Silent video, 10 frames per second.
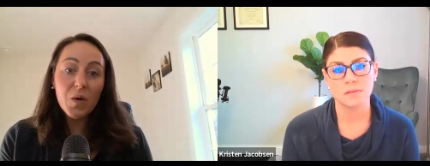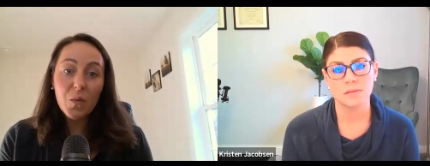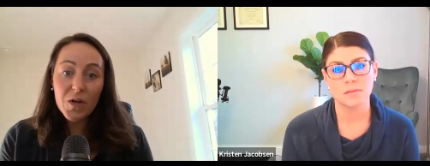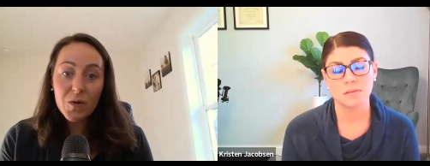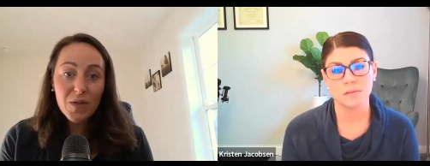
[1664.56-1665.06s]
Speaker 1: to
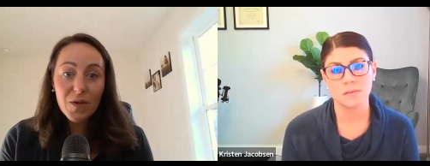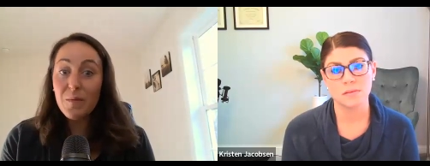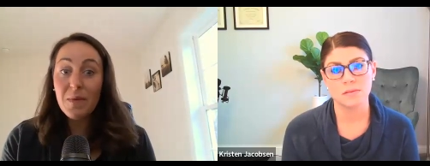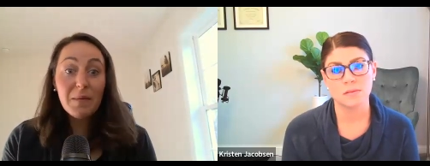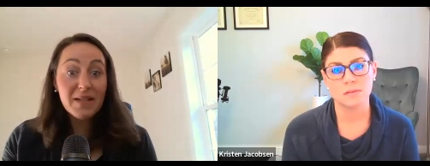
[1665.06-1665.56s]
work with you
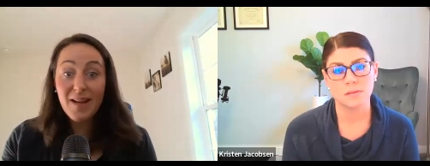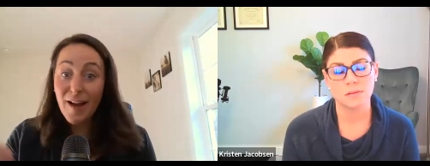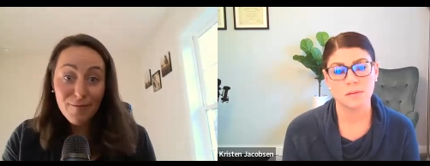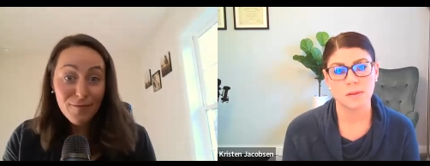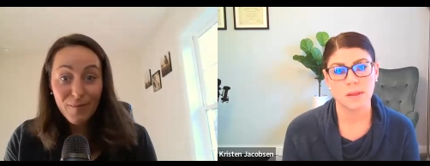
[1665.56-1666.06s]
and maybe
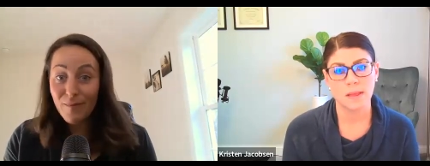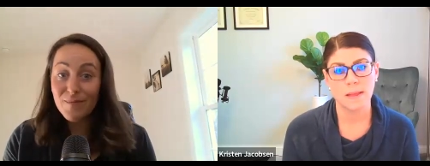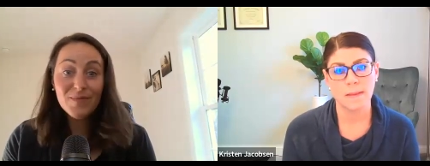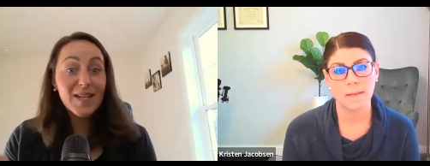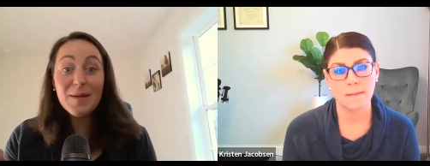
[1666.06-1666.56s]
dive
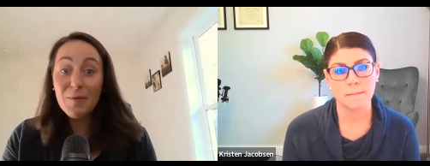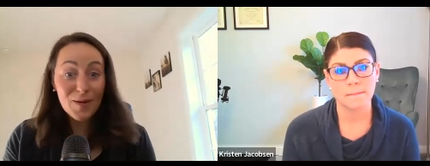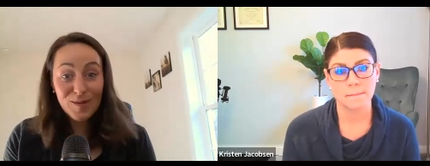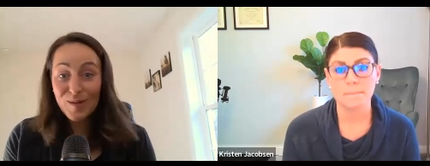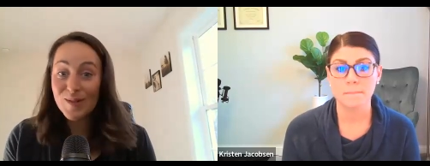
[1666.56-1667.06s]
deeper
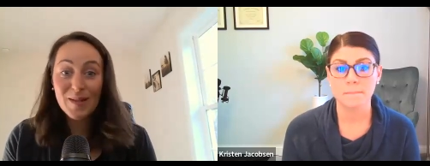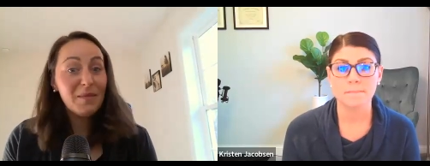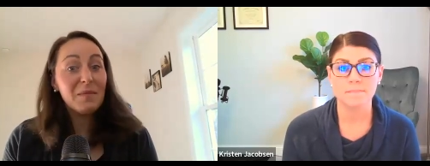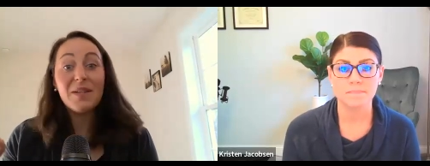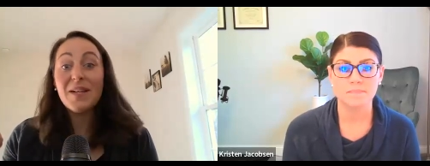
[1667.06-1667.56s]
into those
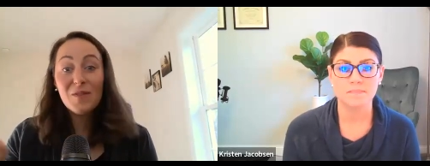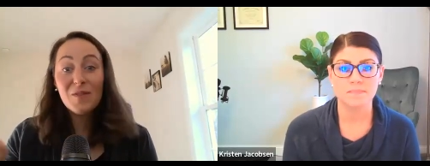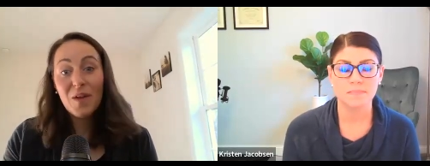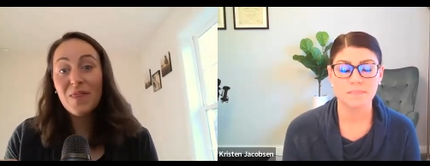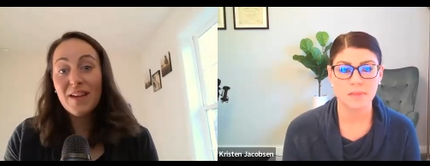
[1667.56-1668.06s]
limiting beliefs
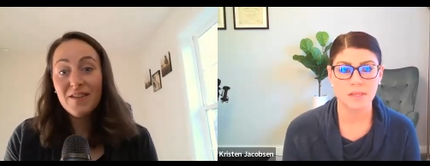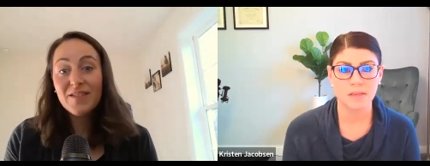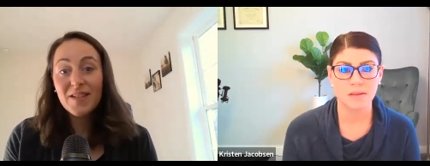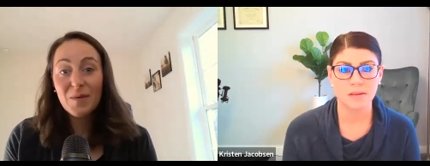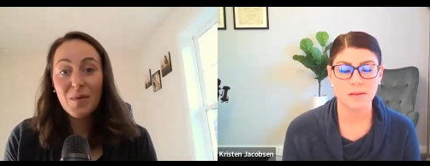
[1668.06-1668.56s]
and what they're
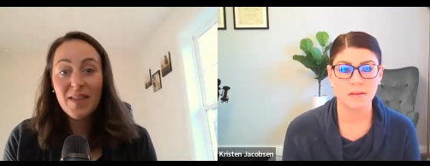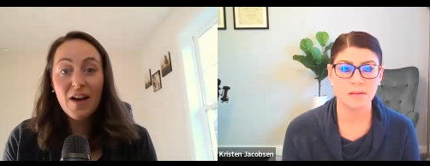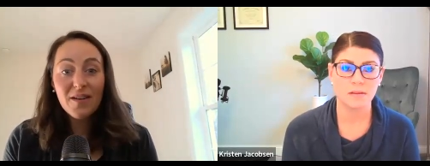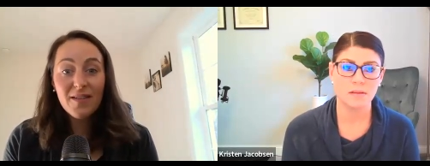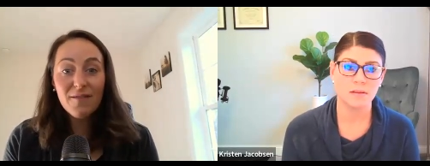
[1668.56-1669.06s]
dealing with,
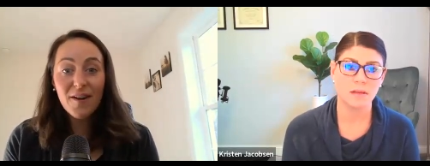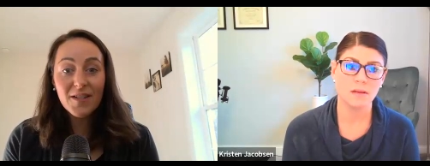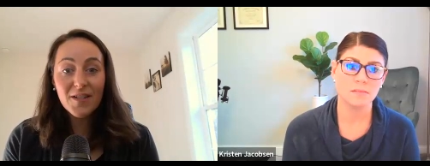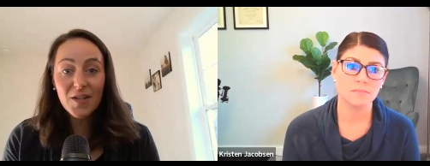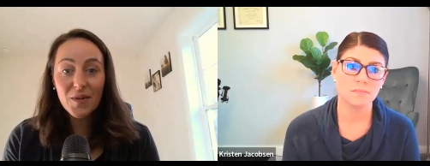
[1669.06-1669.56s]
how can they
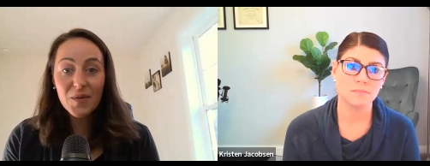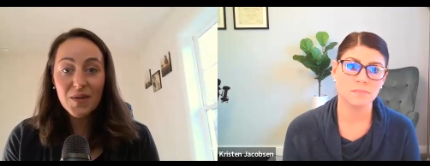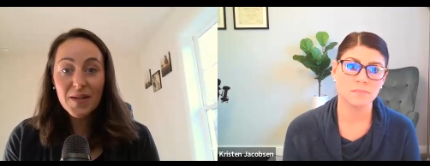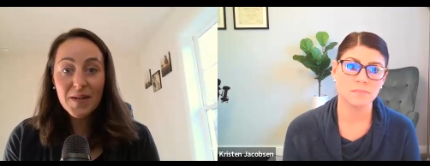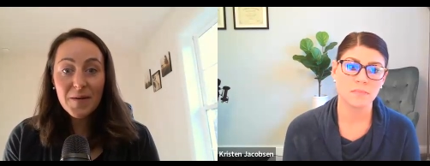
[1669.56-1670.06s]
find mm-hmm. you?
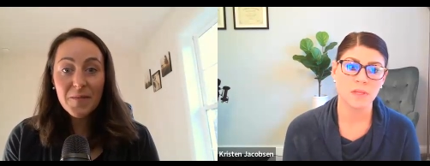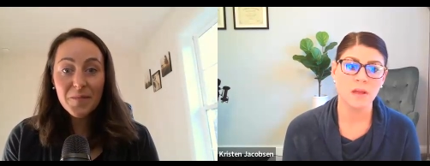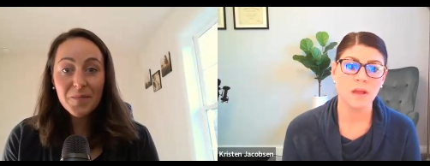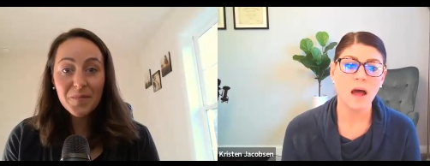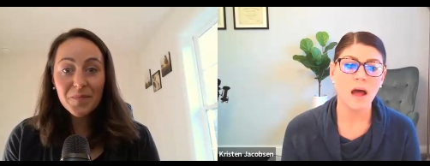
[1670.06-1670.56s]

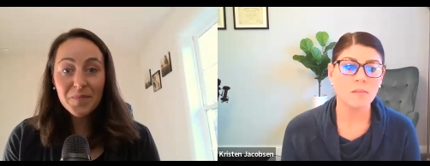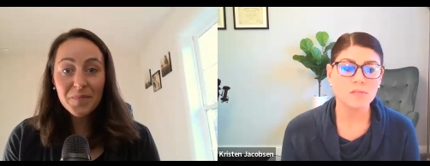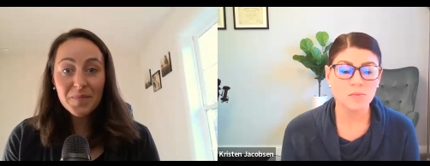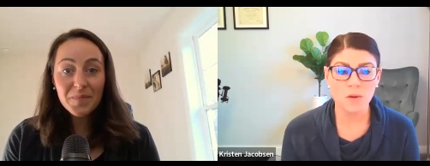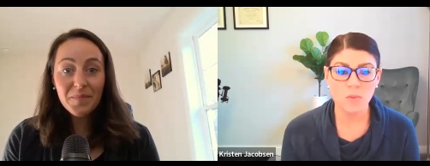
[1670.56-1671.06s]
Speaker 2: Um,
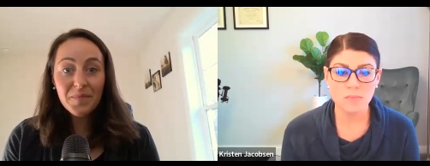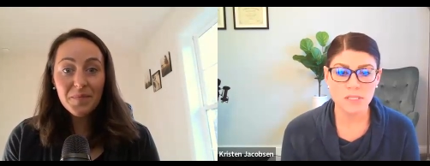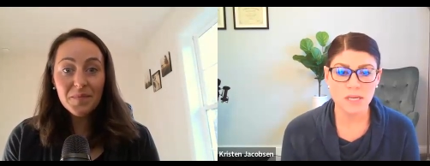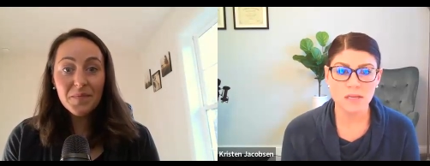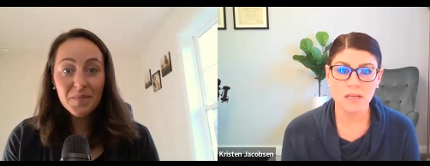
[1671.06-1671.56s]
so my
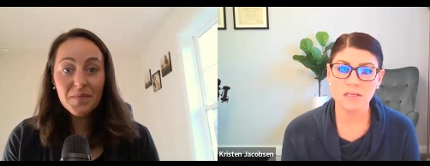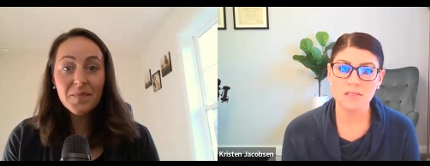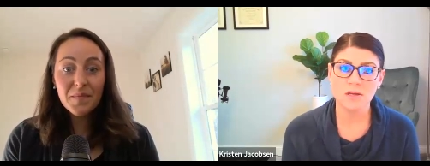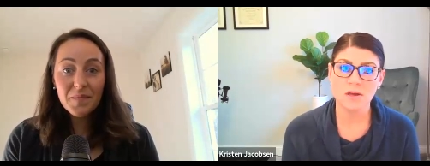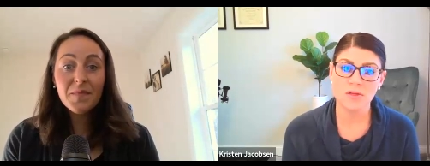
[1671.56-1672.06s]
website
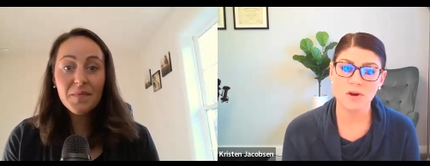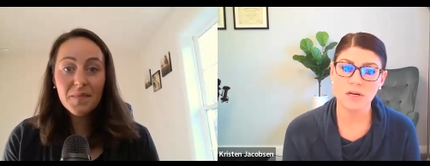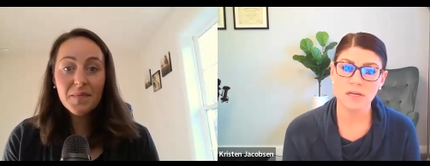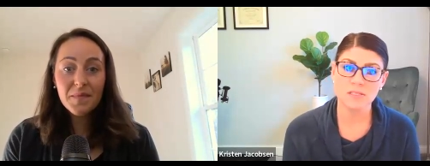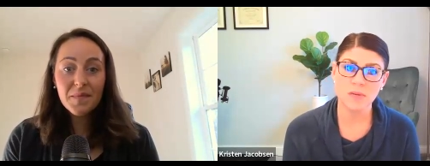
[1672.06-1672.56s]
is
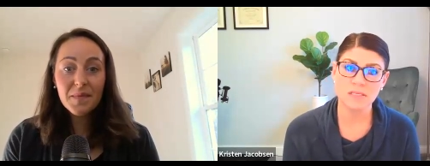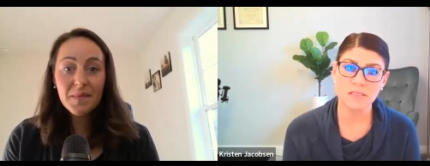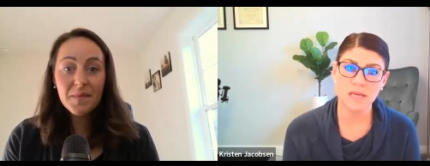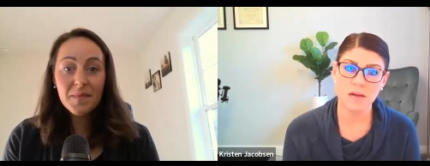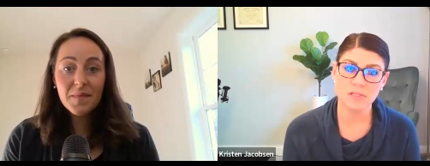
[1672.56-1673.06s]
Cathartic Space
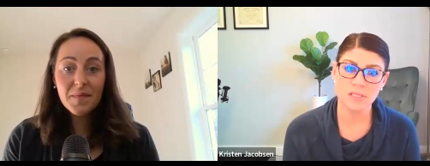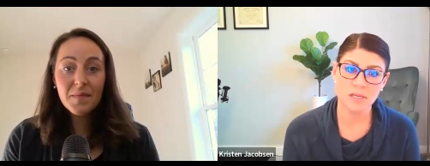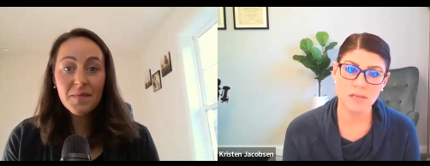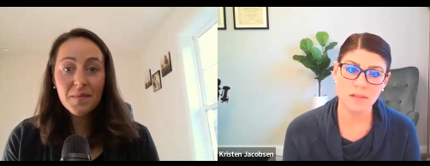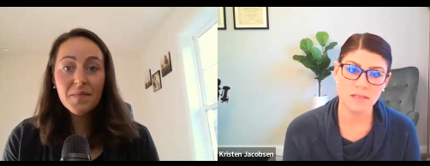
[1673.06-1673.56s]

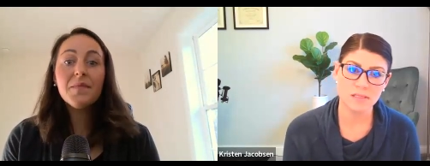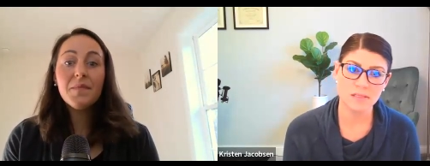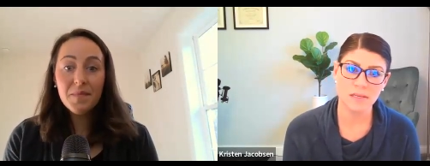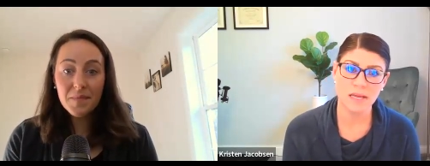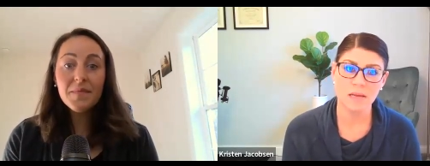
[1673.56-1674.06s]
Counseling. That's
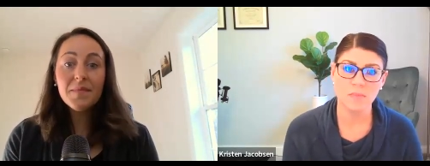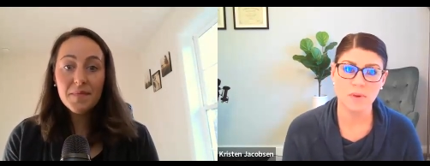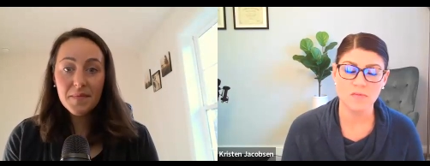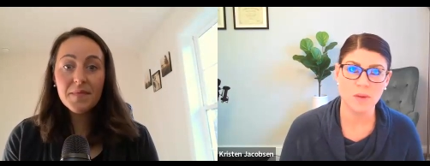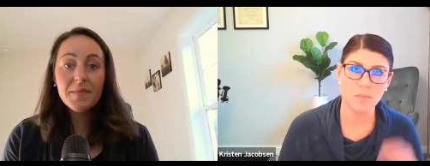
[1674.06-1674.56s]
the name
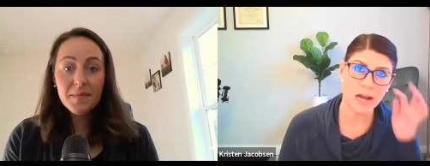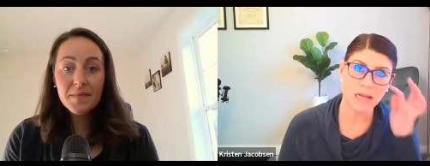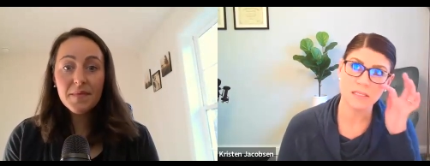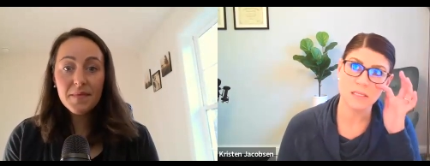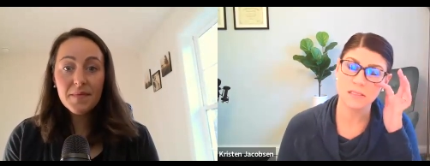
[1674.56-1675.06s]
of my
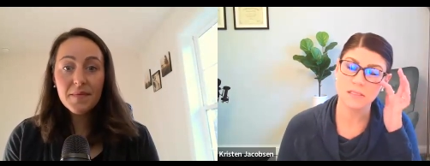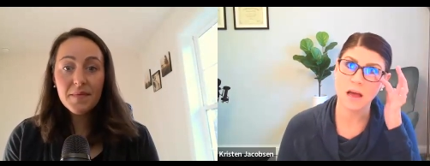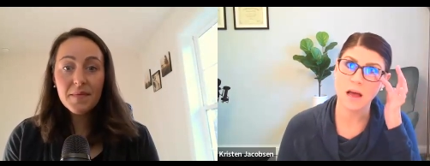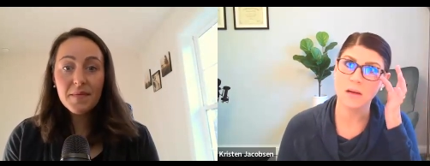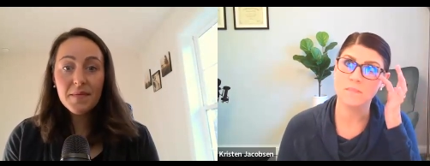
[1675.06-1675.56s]
practice,
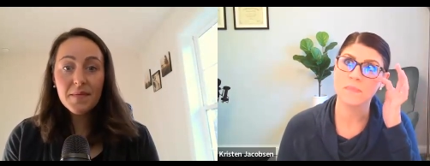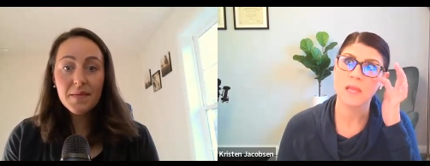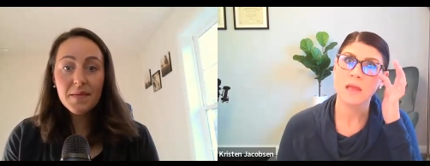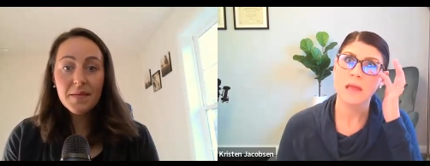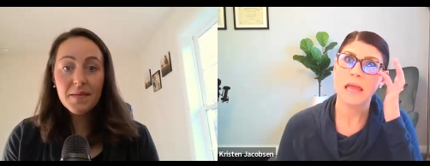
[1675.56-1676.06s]
um,
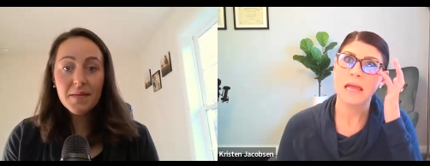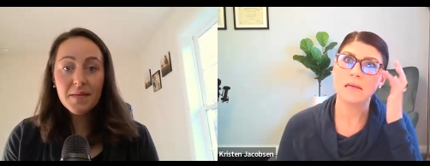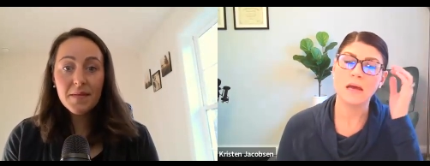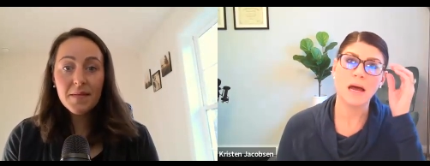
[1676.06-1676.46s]
and